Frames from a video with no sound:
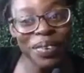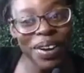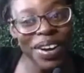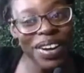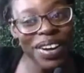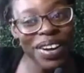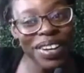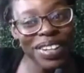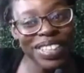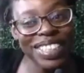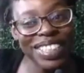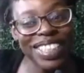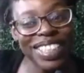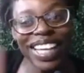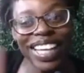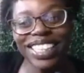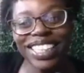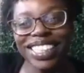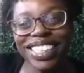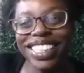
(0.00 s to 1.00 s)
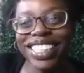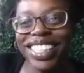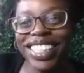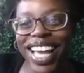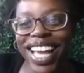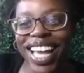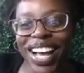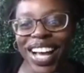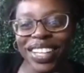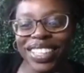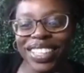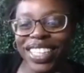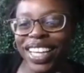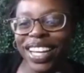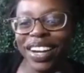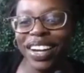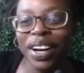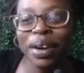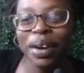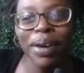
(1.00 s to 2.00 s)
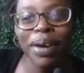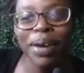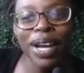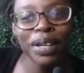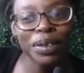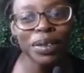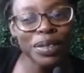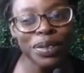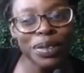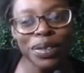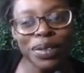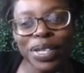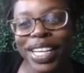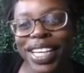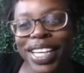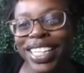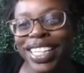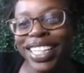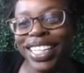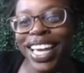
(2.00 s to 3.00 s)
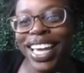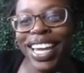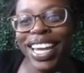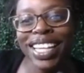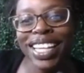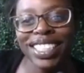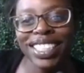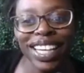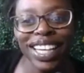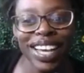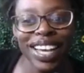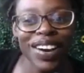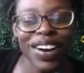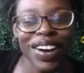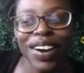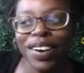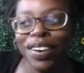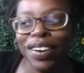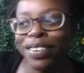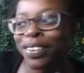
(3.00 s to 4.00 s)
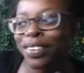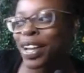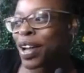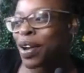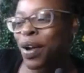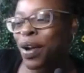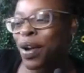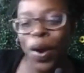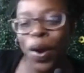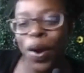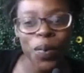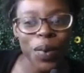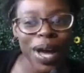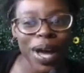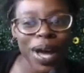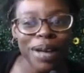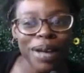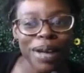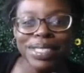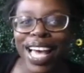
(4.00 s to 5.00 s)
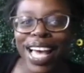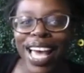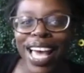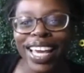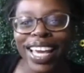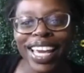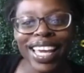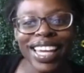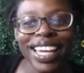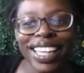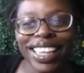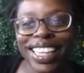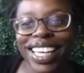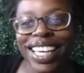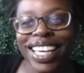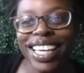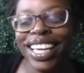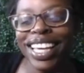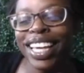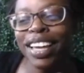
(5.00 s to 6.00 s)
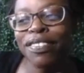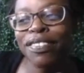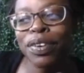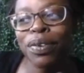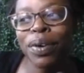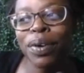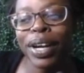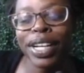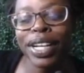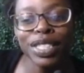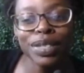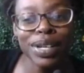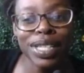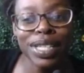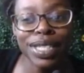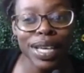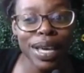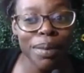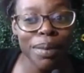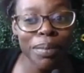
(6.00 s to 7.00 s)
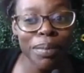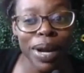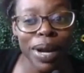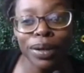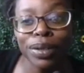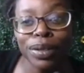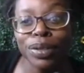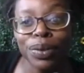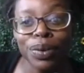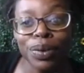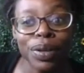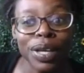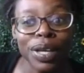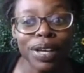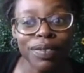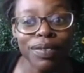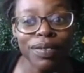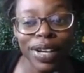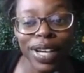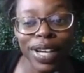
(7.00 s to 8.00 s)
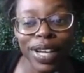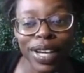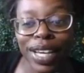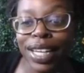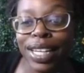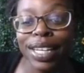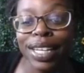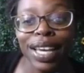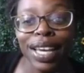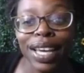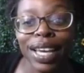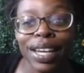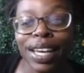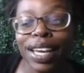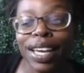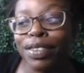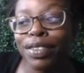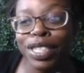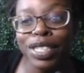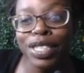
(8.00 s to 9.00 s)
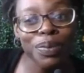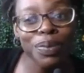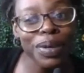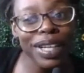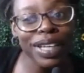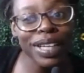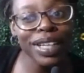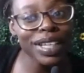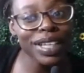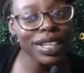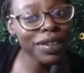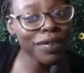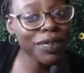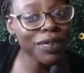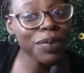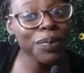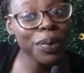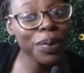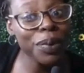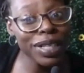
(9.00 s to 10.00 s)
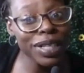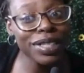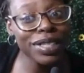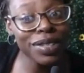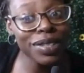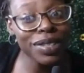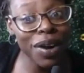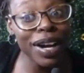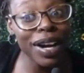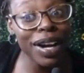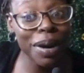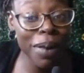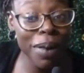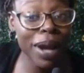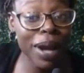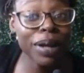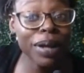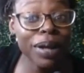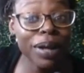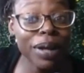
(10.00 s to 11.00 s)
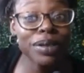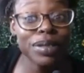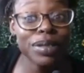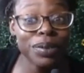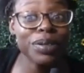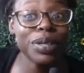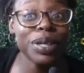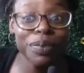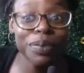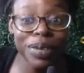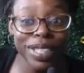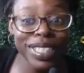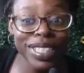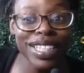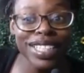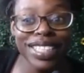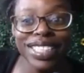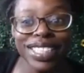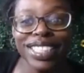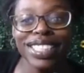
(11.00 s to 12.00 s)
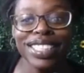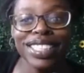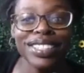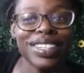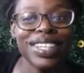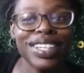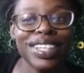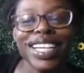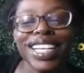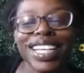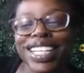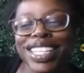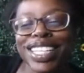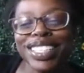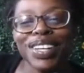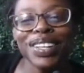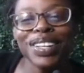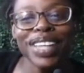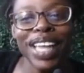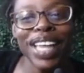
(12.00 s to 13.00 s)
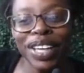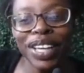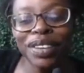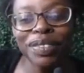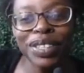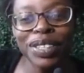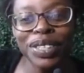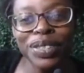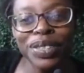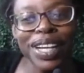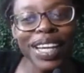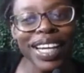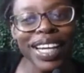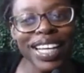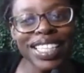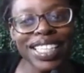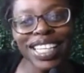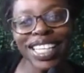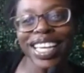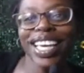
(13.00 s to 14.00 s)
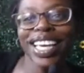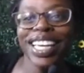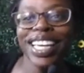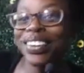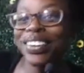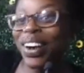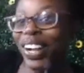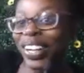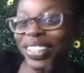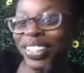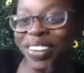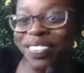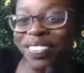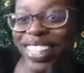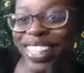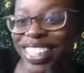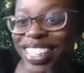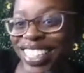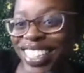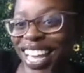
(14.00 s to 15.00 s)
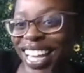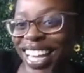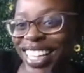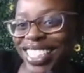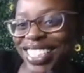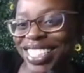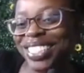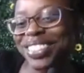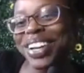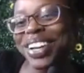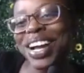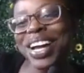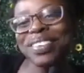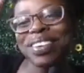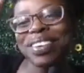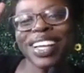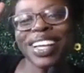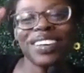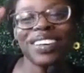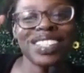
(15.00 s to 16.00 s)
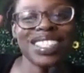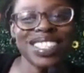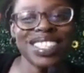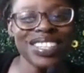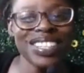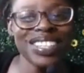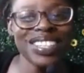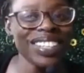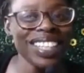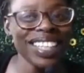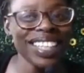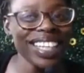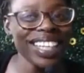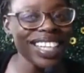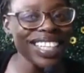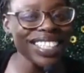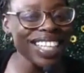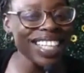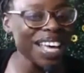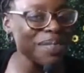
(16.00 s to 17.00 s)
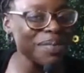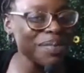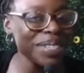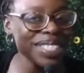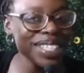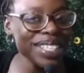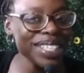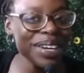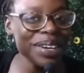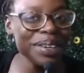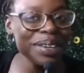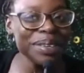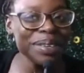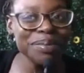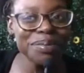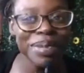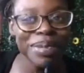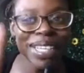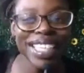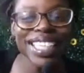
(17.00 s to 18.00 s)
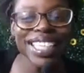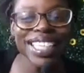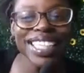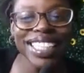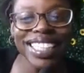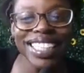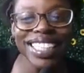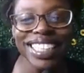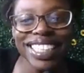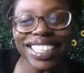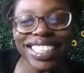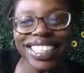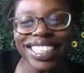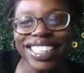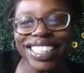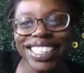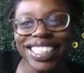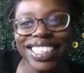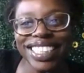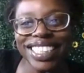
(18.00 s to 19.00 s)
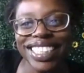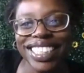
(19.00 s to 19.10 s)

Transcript: You all check Jill out. Check out her micro school in Indiana. Check out her website. Anything if you are interested in microschooling, if you're in Indiana, if you just want to get, if you want to start a micro school, you can reach out to Jill. So thank you for joining us again. You all don't forget to like and subscribe, and I will see you on the next episode. Peace.